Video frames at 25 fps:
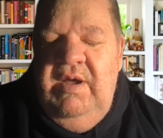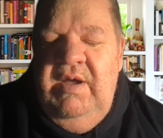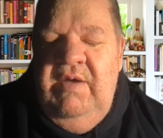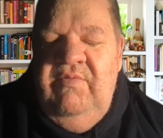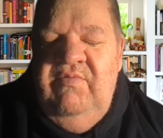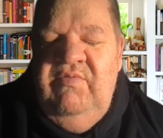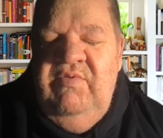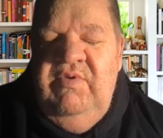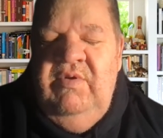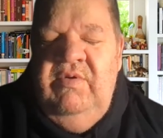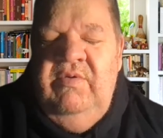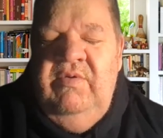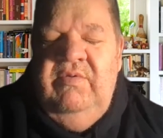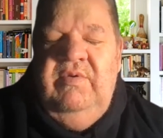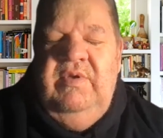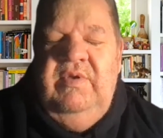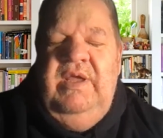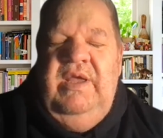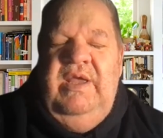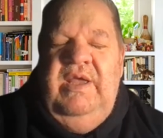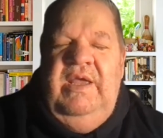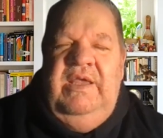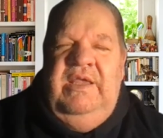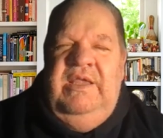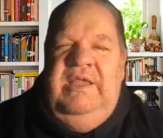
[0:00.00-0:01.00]
a real
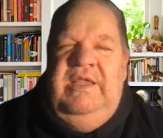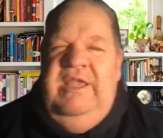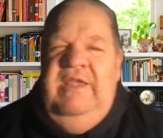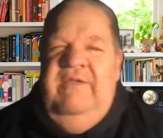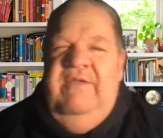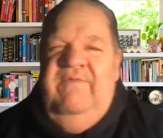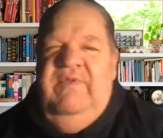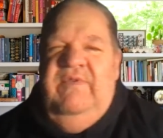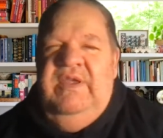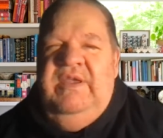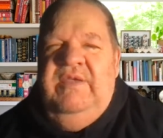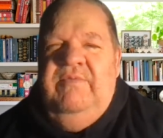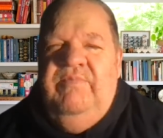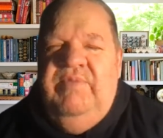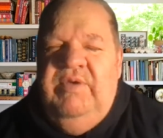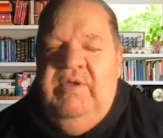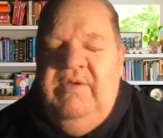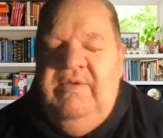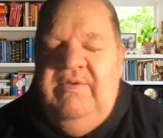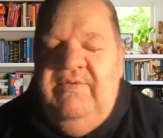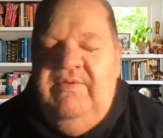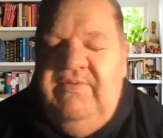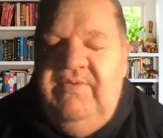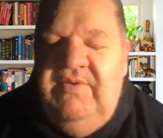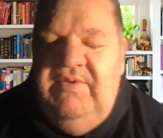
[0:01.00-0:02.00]
uh, giving
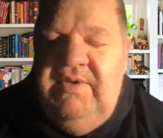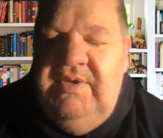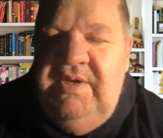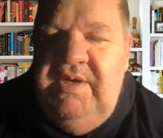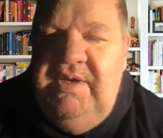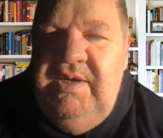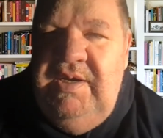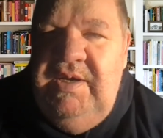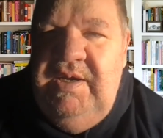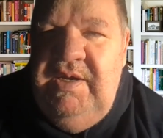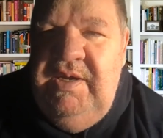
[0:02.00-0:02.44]
person,